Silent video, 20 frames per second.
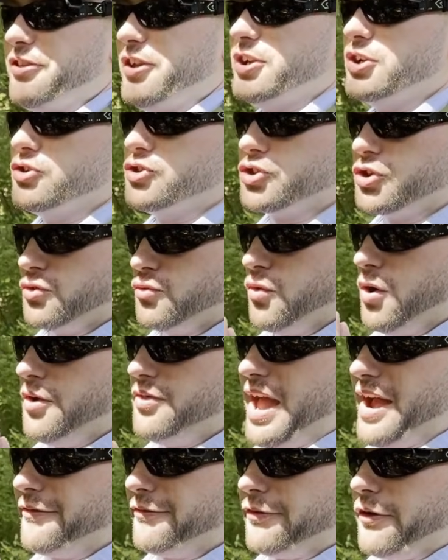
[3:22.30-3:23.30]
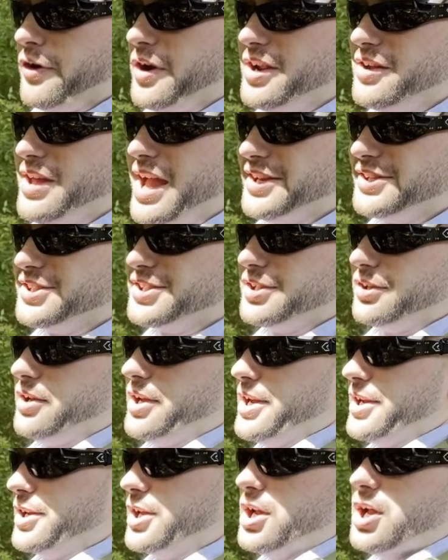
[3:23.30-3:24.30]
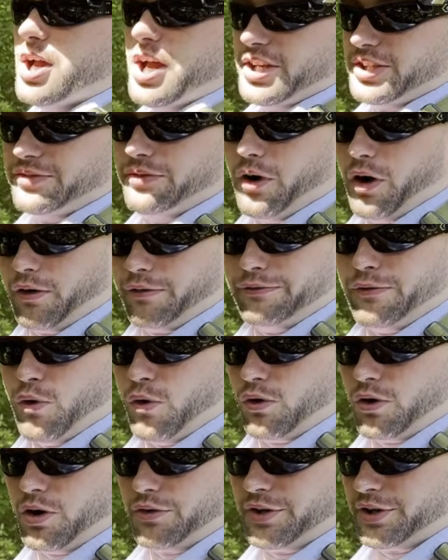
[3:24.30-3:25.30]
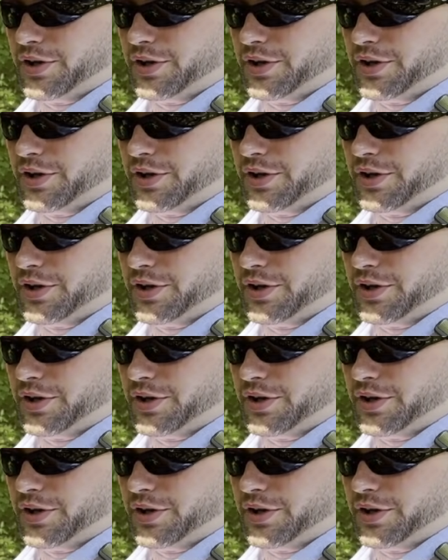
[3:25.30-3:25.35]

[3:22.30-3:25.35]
think you should run that front end of that sling as far forward on